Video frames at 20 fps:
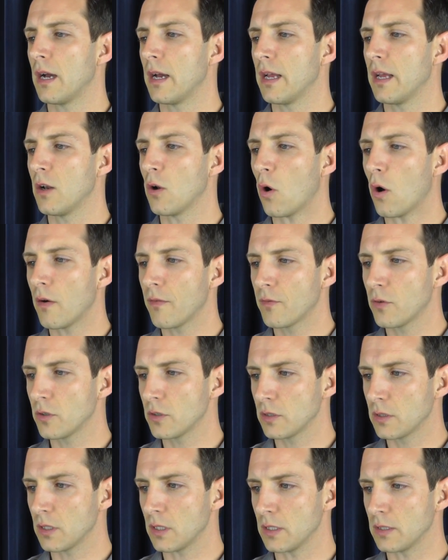it
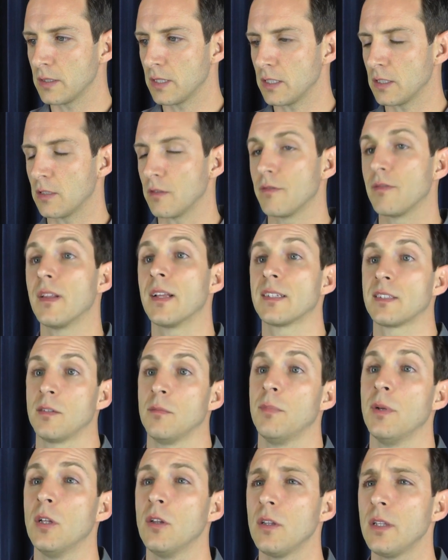offers a sense of
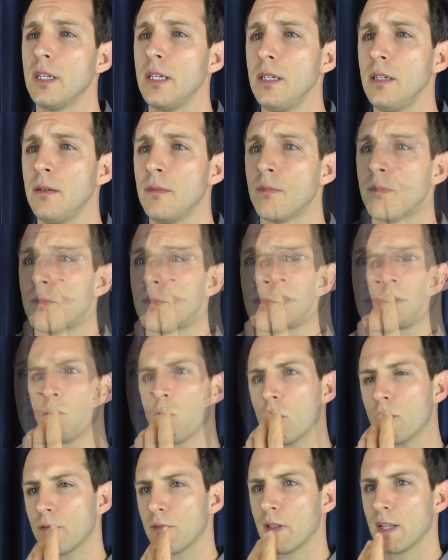flexibility. The
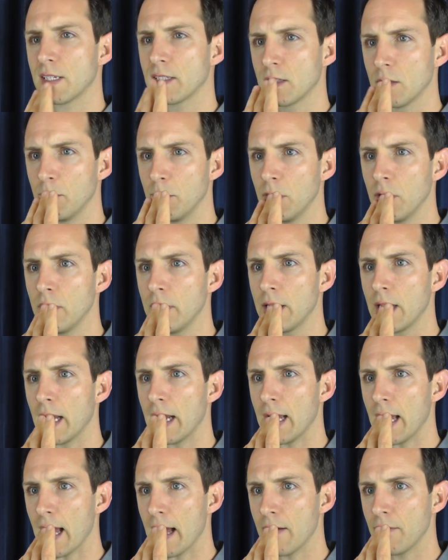more flexibility
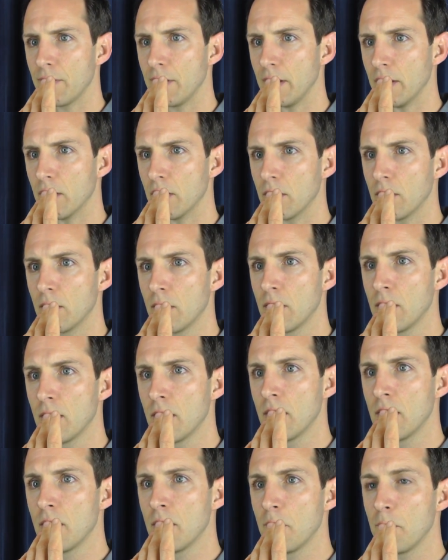I have here,
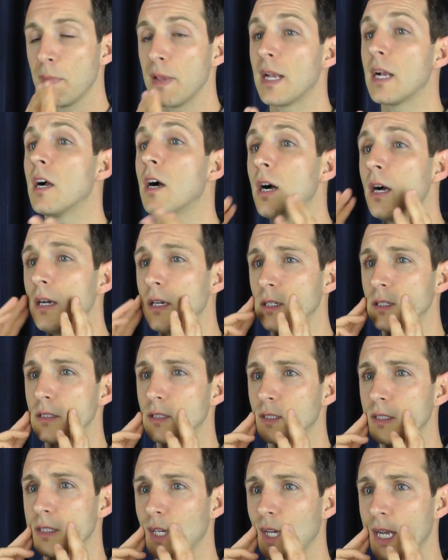
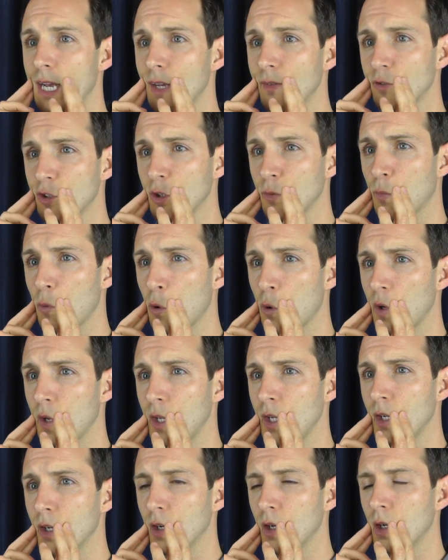because I have support
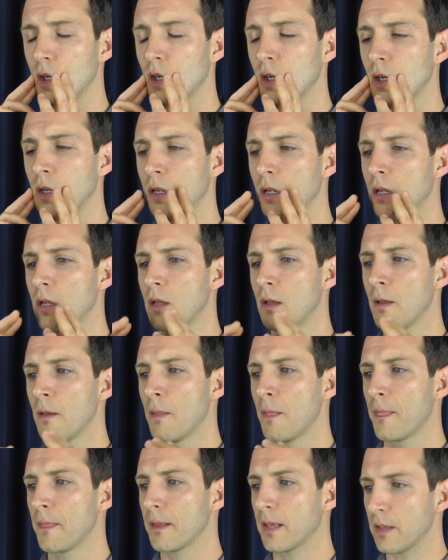here,
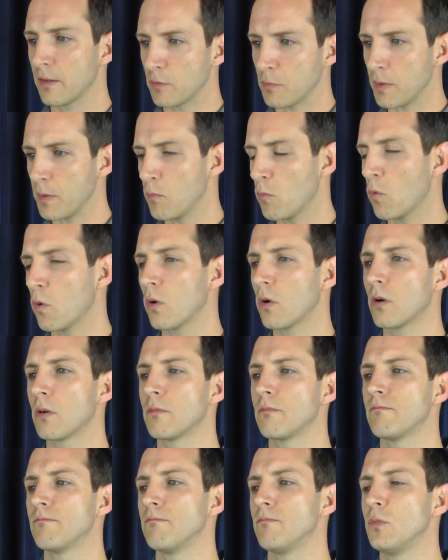gives me
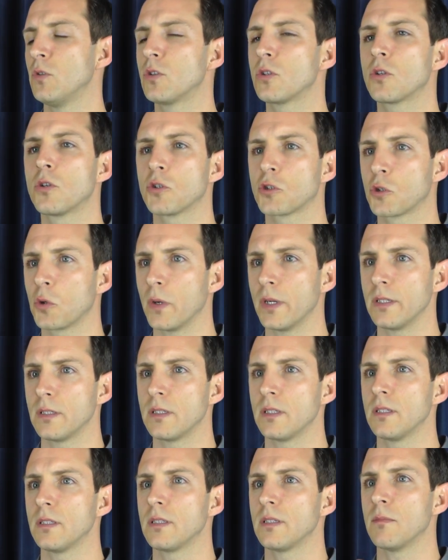more musical
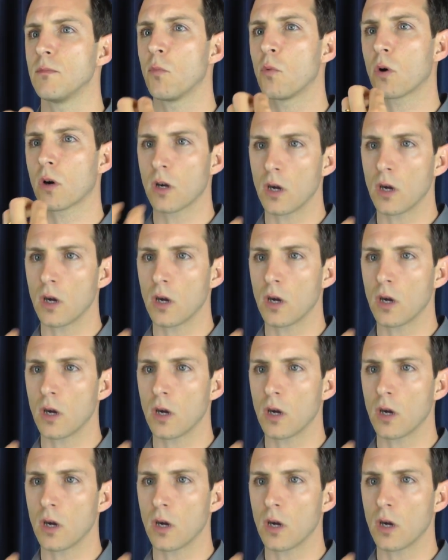choices and more